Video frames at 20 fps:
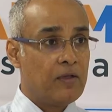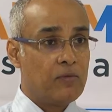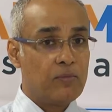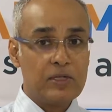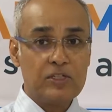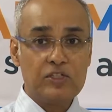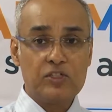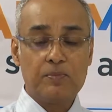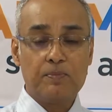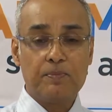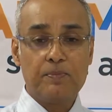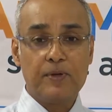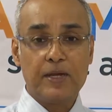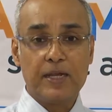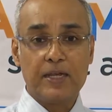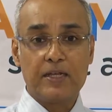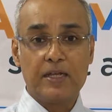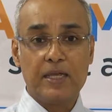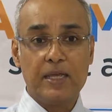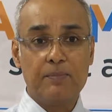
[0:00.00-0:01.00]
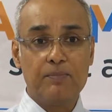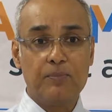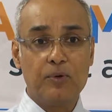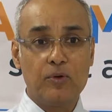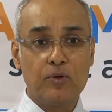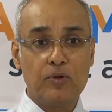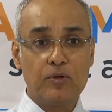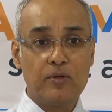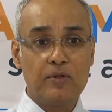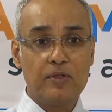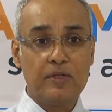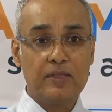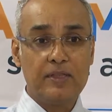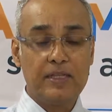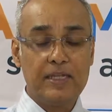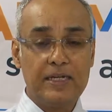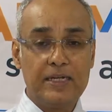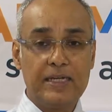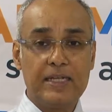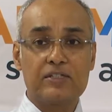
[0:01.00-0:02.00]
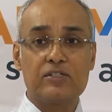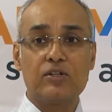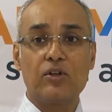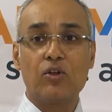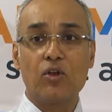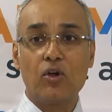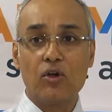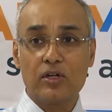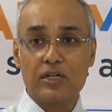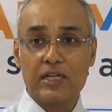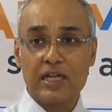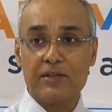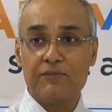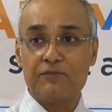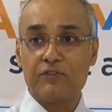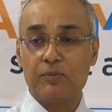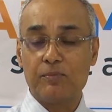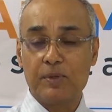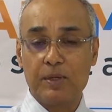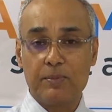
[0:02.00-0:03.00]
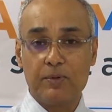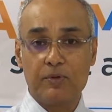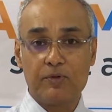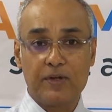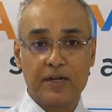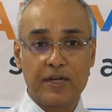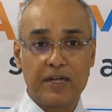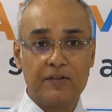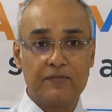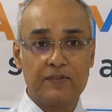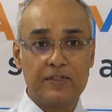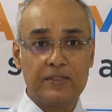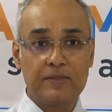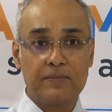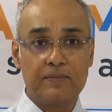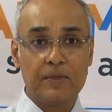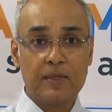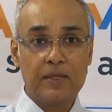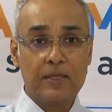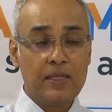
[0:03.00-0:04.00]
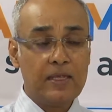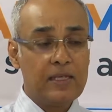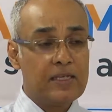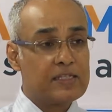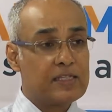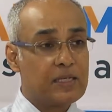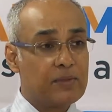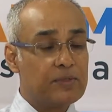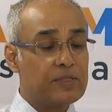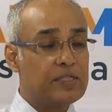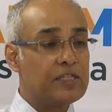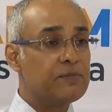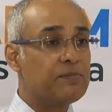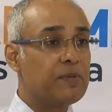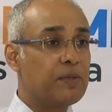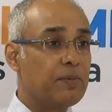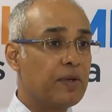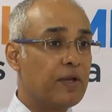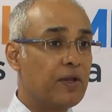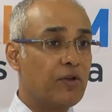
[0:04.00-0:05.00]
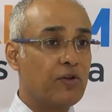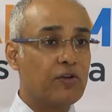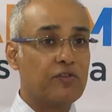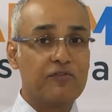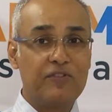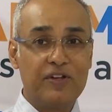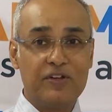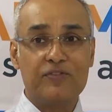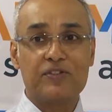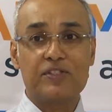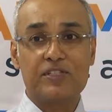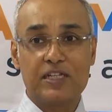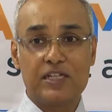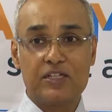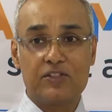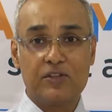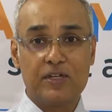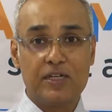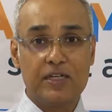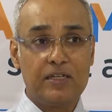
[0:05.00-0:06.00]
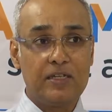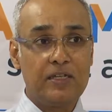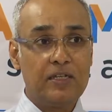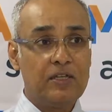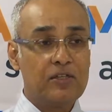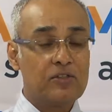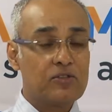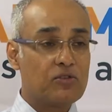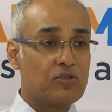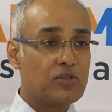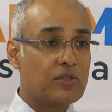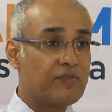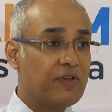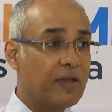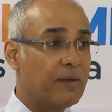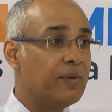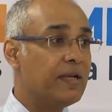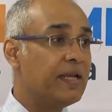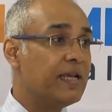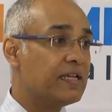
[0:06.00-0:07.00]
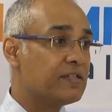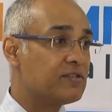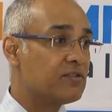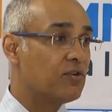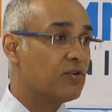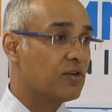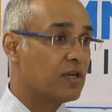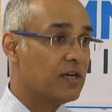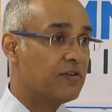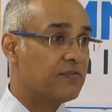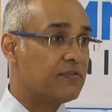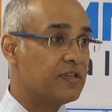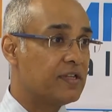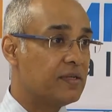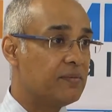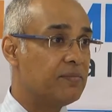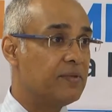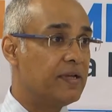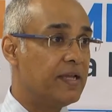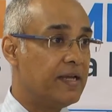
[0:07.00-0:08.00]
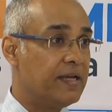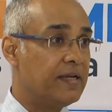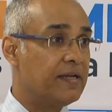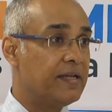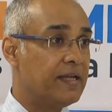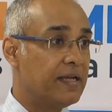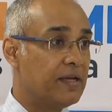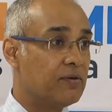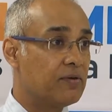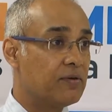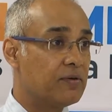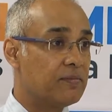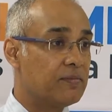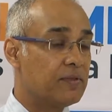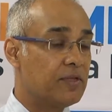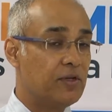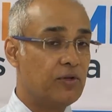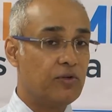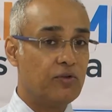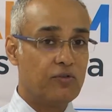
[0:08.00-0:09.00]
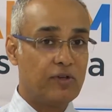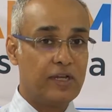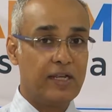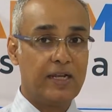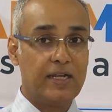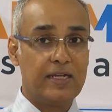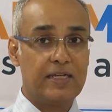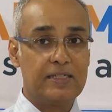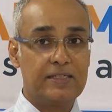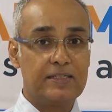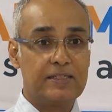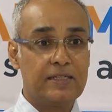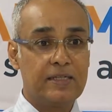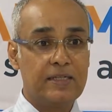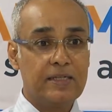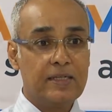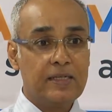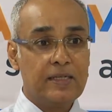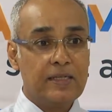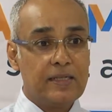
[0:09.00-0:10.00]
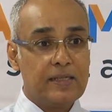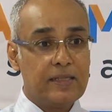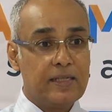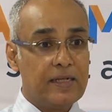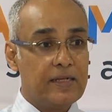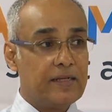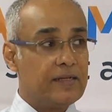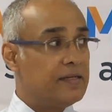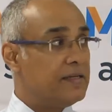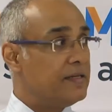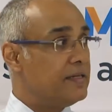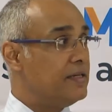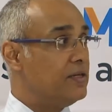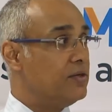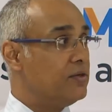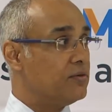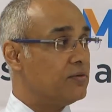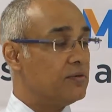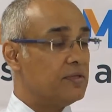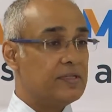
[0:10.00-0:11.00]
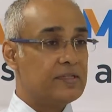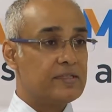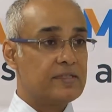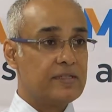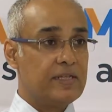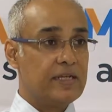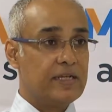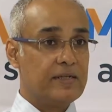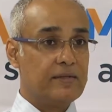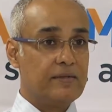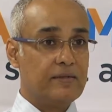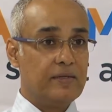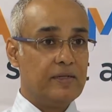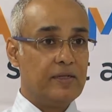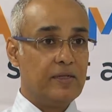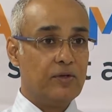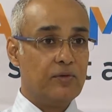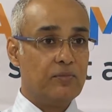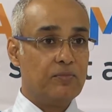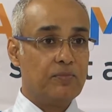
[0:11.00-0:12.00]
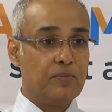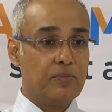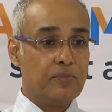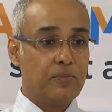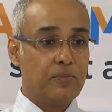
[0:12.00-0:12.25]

Once you break a hip bone, then it takes a long time for people to recover. Some of these people are not fit for surgery, so the family has to look after them day in, day out. They don't realize that you know this that you know